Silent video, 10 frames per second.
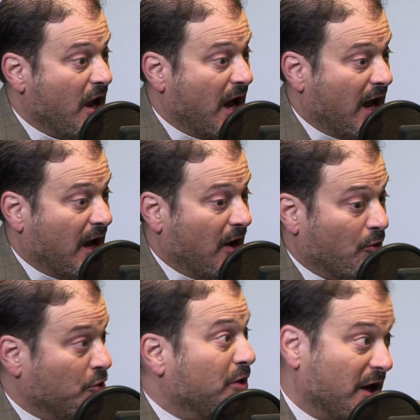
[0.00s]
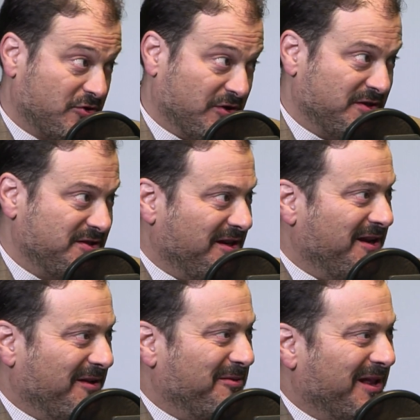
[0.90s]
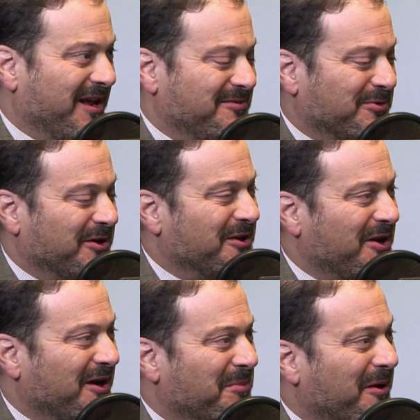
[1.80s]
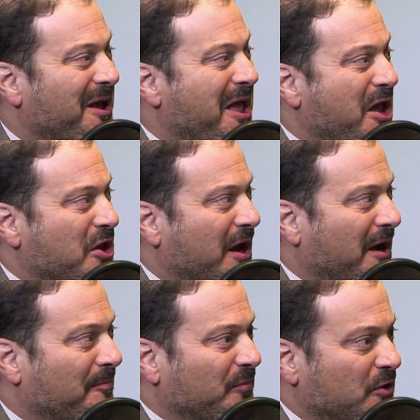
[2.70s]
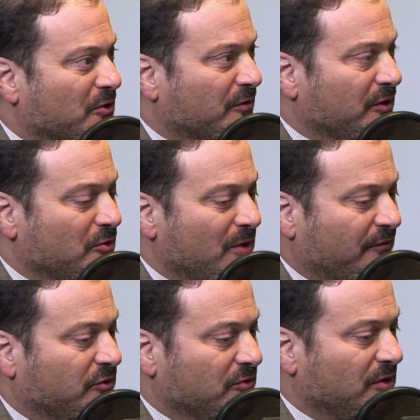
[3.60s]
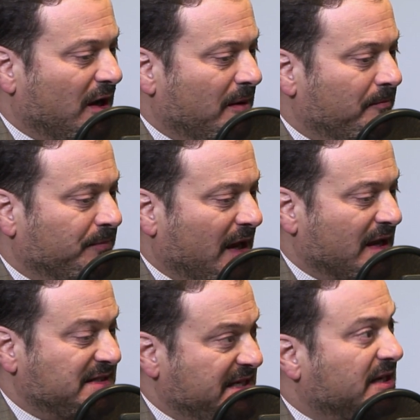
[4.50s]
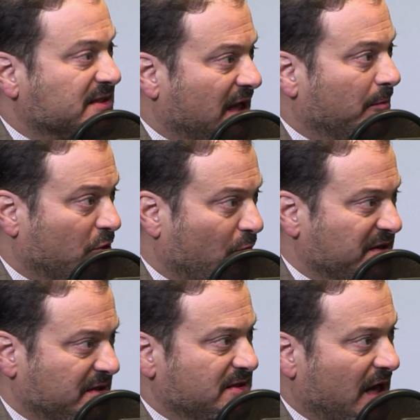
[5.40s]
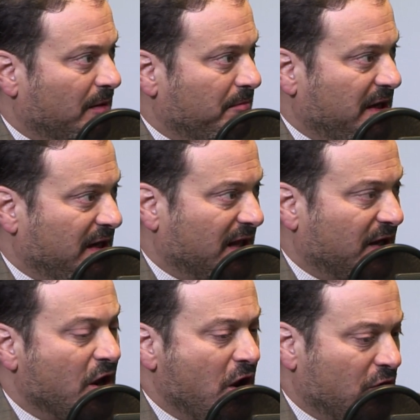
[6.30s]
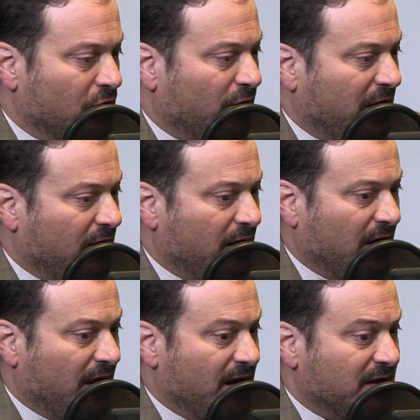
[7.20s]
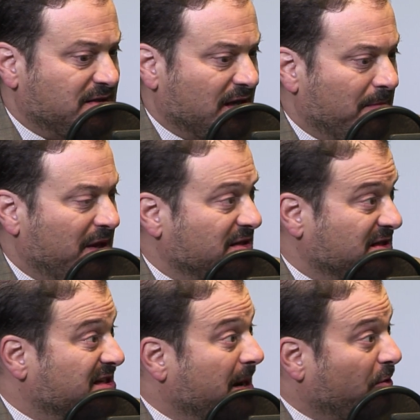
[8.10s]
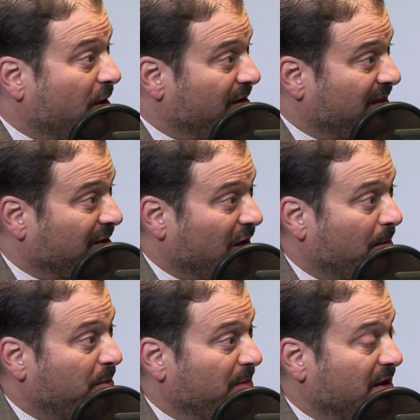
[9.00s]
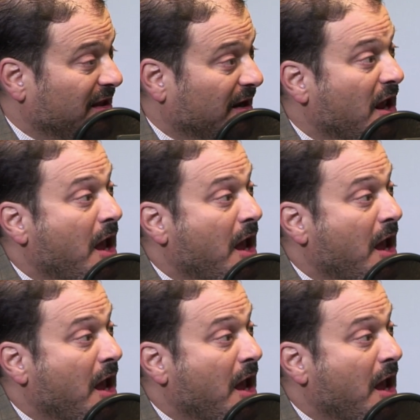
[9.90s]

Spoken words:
or new countries, as we're going to talk about, you have to seek asylum, request asylum, meaning that you're looking, and it's meant as a temporary thing, not a permanent thing.